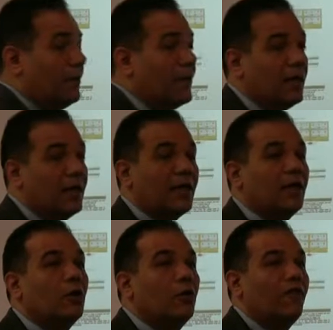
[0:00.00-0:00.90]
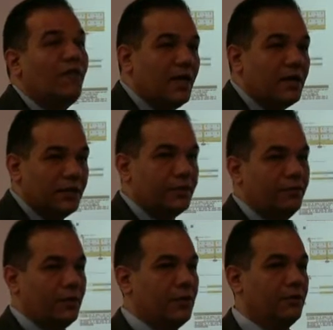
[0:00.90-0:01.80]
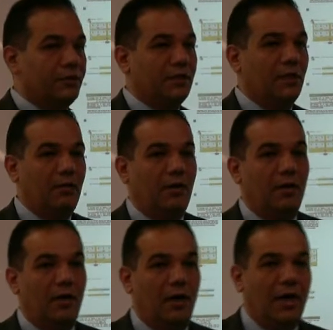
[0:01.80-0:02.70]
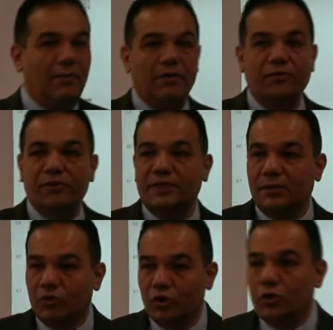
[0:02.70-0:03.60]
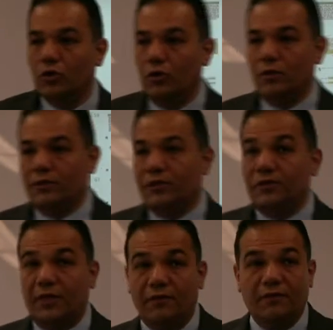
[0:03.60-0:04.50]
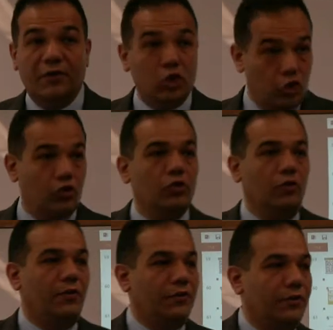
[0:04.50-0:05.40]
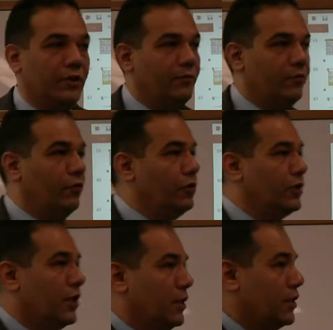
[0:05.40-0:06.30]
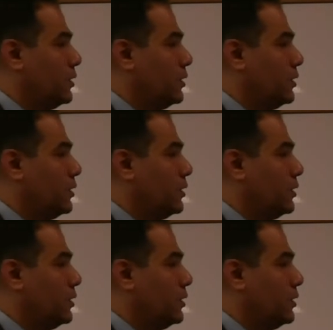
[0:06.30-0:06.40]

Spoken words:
And again, I'm going to go fast because I am under assumption you know all this stuff. You should know this stuff before you take